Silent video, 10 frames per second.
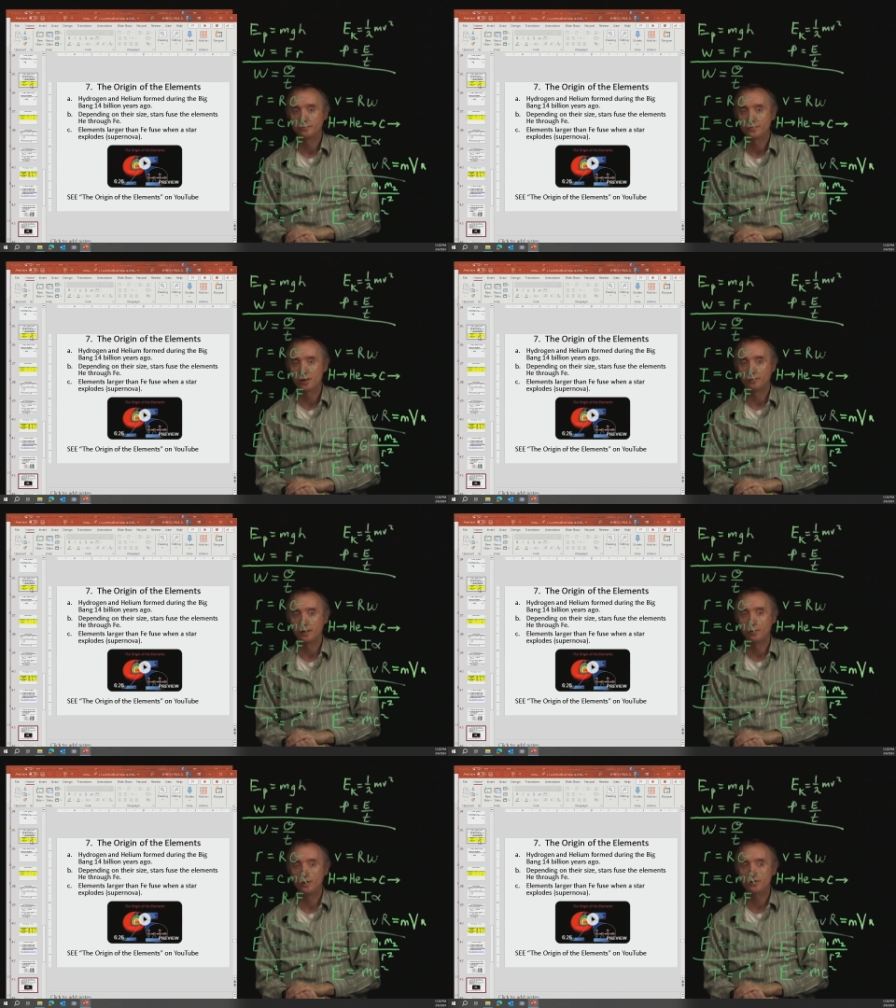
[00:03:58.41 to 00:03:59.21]
So
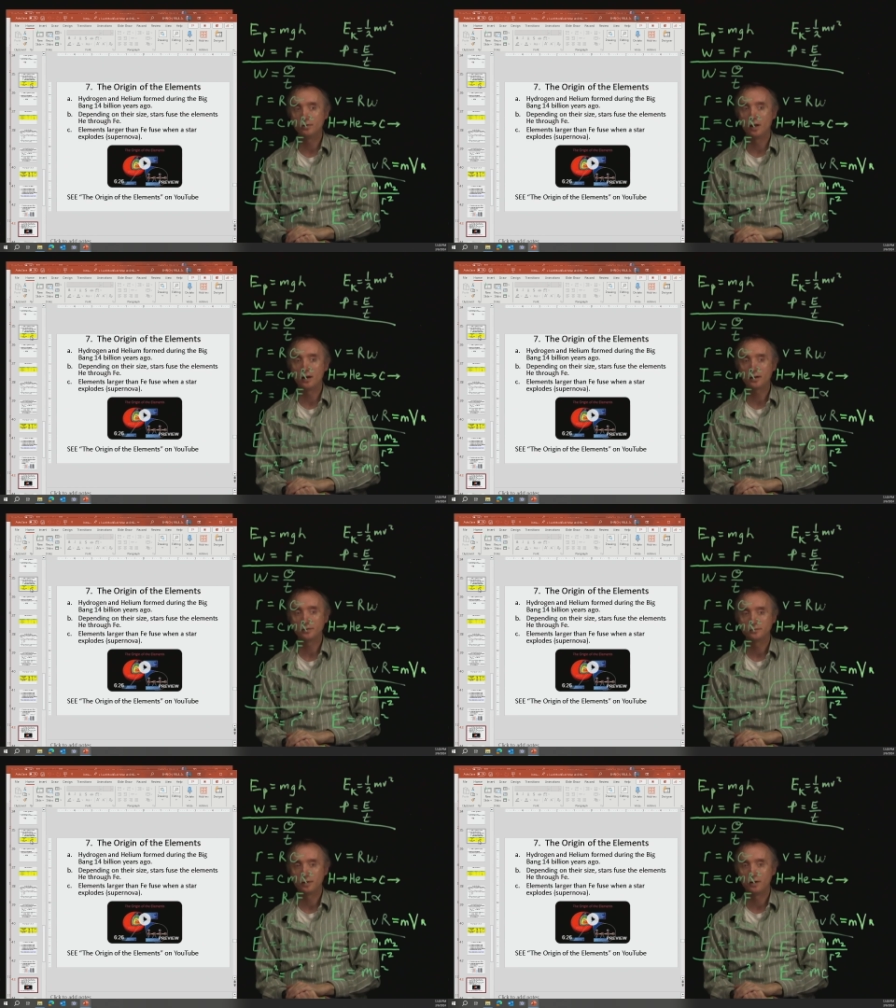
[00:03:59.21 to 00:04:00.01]
I wish you luck
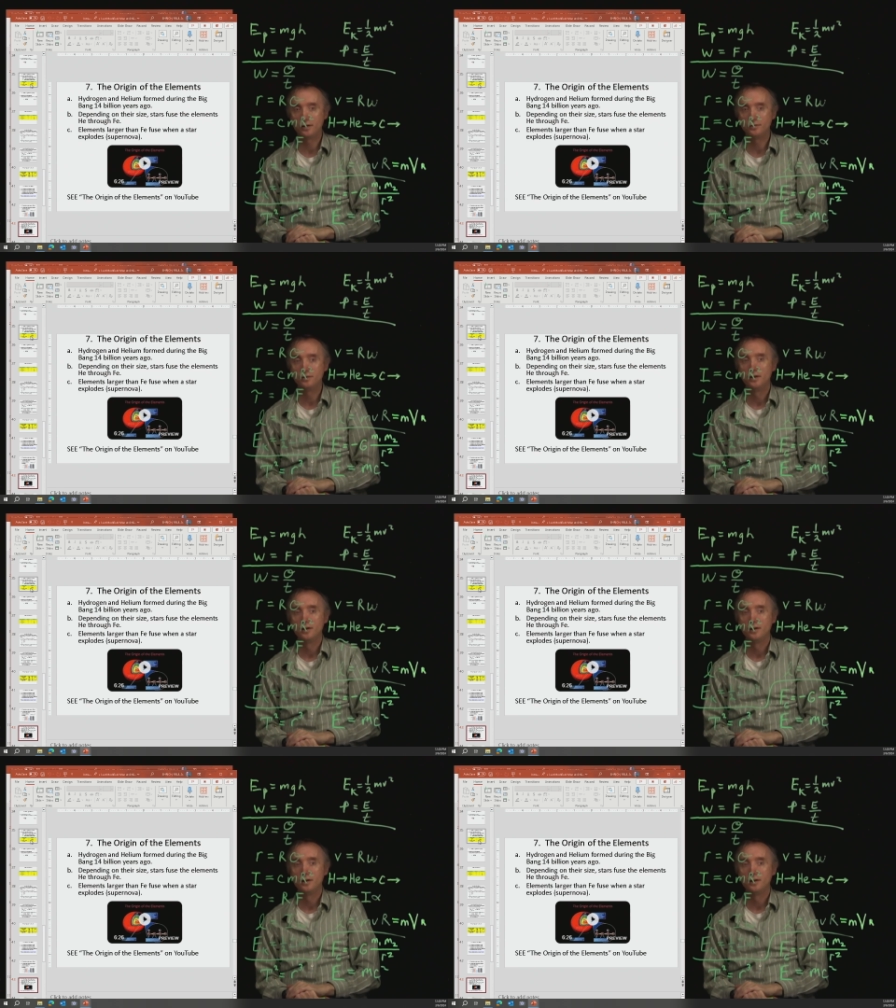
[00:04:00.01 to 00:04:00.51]
on